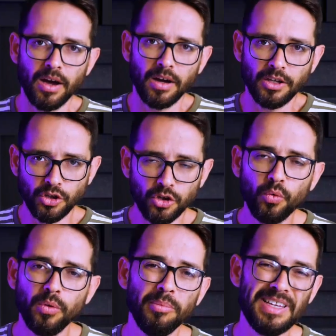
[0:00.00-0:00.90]
You
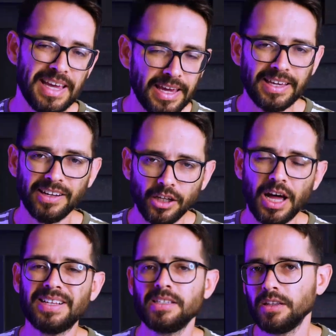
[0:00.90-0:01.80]
will be taking
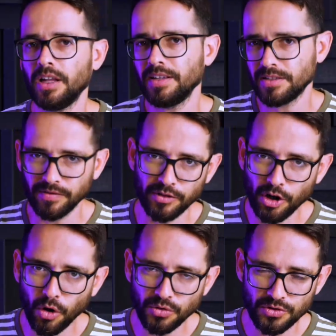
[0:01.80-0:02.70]
lots and lots of
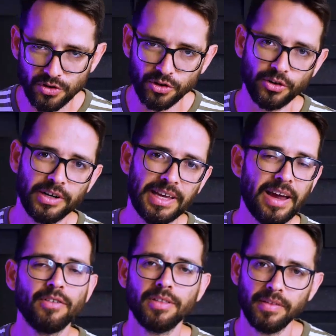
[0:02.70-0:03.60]
notes, learning
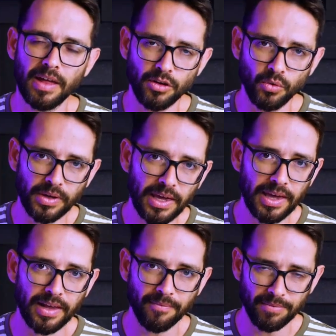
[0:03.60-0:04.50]
everything that you
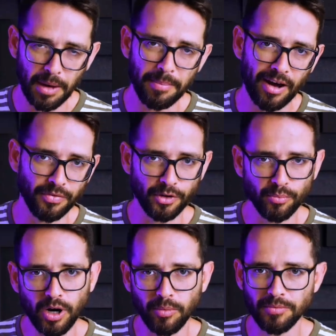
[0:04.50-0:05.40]
can about their
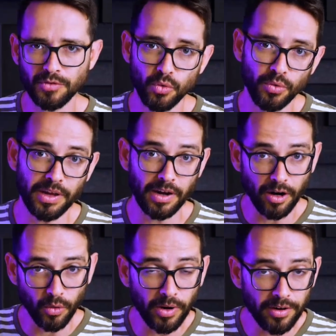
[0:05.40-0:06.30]
problems, who they
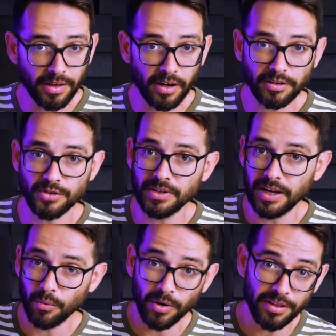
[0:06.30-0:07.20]
are, where they are
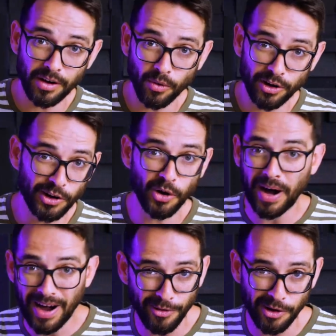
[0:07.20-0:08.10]
today, where they want to go,
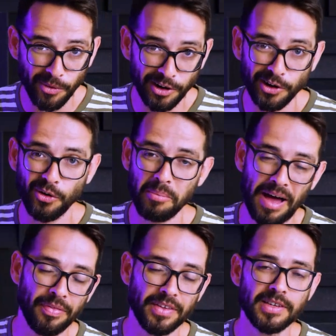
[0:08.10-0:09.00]
how they want to go
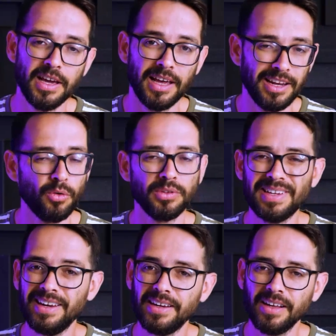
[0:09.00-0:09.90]
about this. And you will
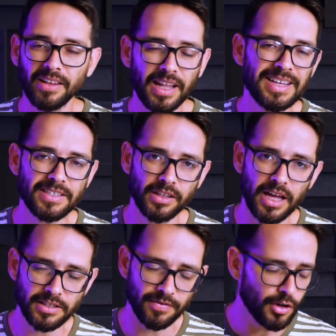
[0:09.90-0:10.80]
take lots and
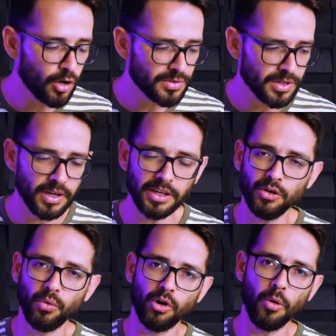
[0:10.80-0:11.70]
lots of notes.
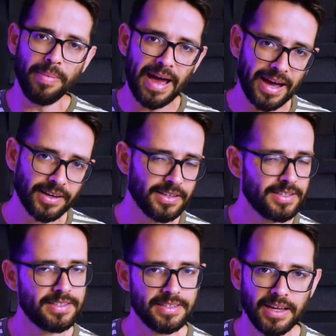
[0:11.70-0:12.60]
You will go back,
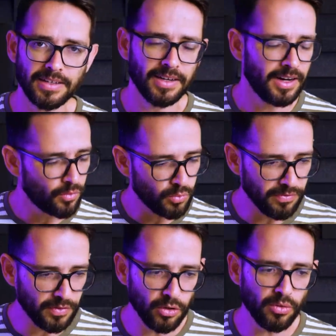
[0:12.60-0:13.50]
sit,
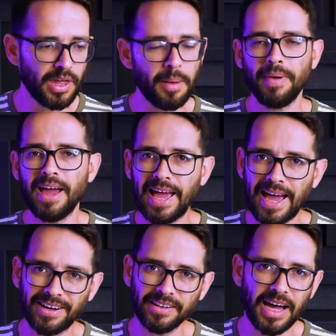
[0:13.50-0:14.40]
review them,
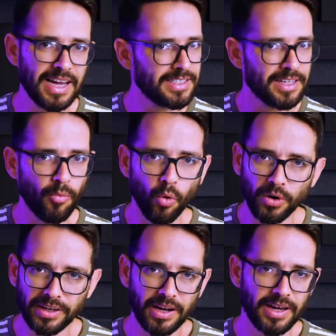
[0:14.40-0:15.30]
analyze them,
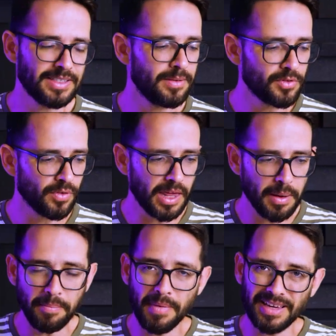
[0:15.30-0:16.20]
organize them so that it
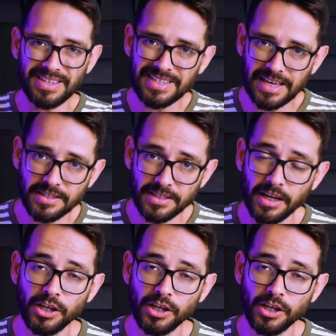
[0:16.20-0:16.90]
makes sense.